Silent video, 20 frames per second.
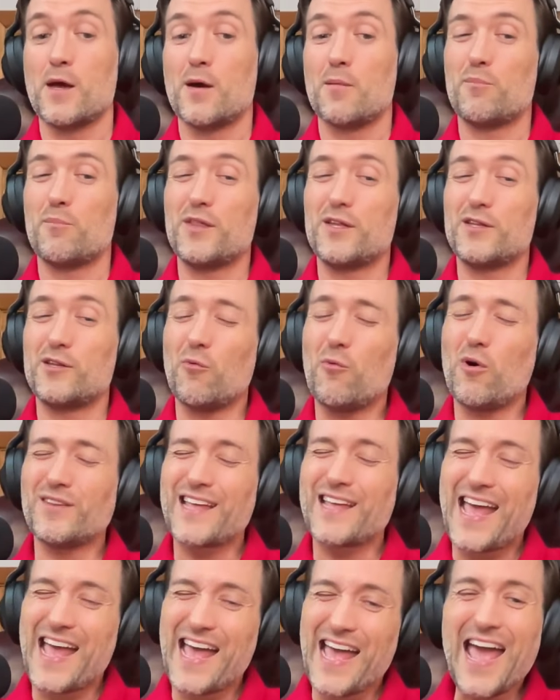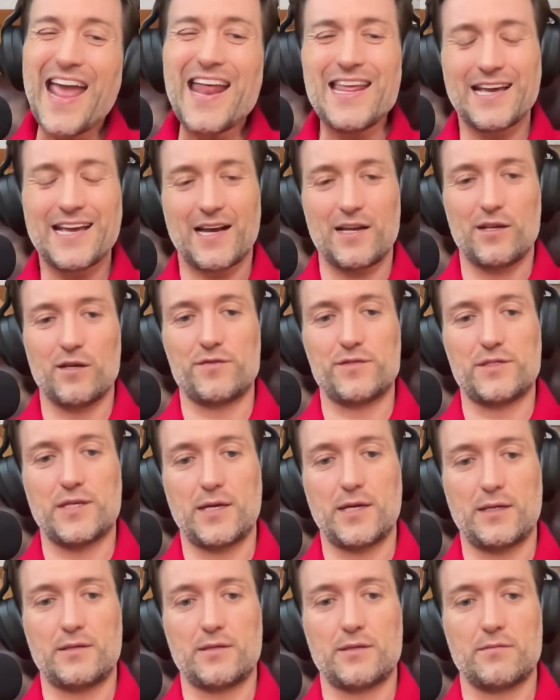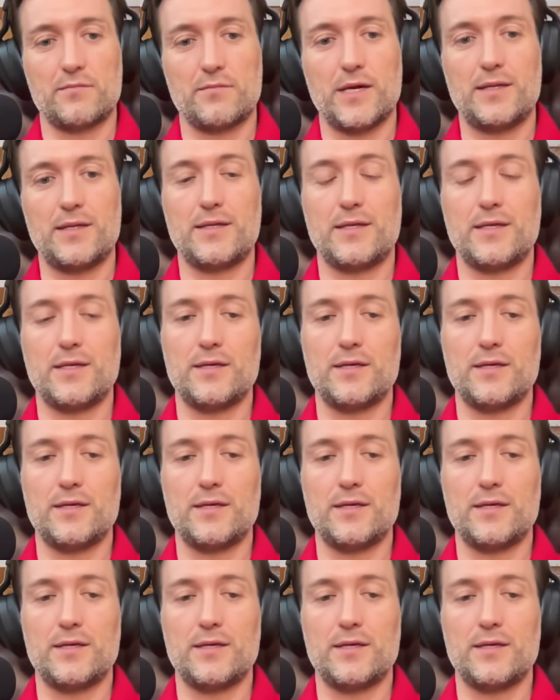But they don't want any kind of state, right?